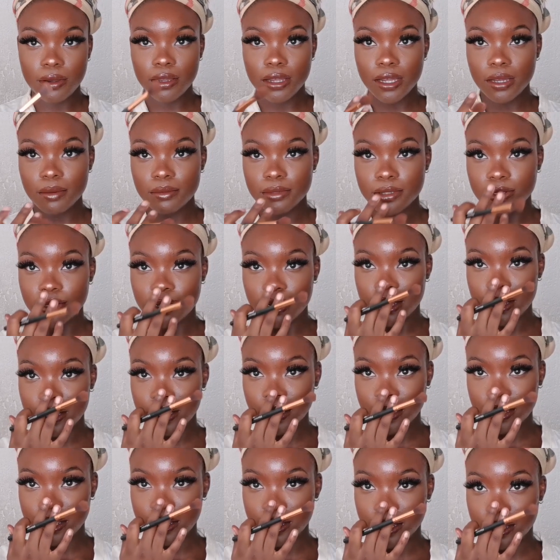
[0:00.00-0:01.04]
when it comes to
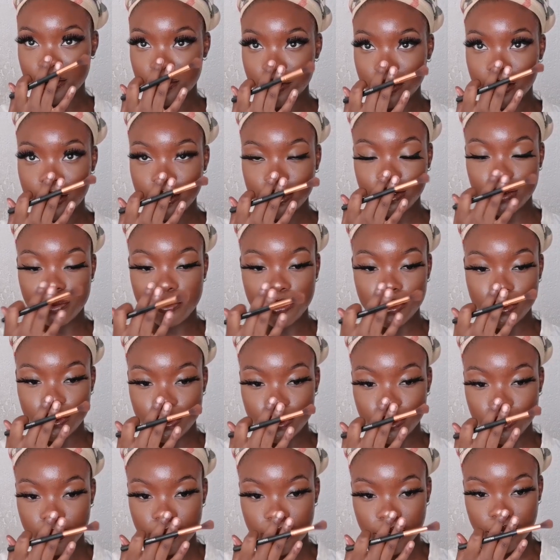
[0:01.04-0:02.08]
highlight, I don't like to put
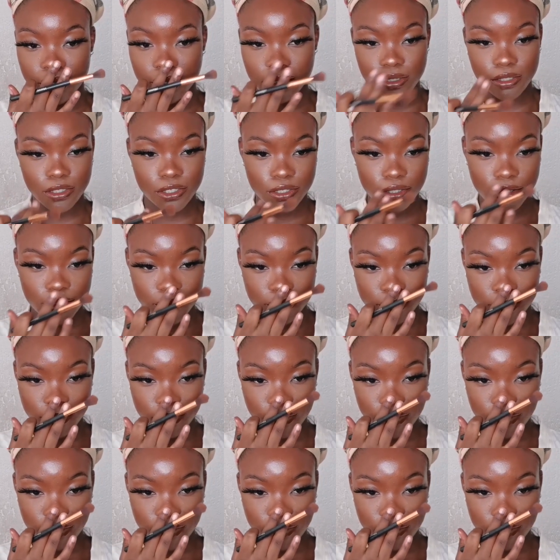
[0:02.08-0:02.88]
too much.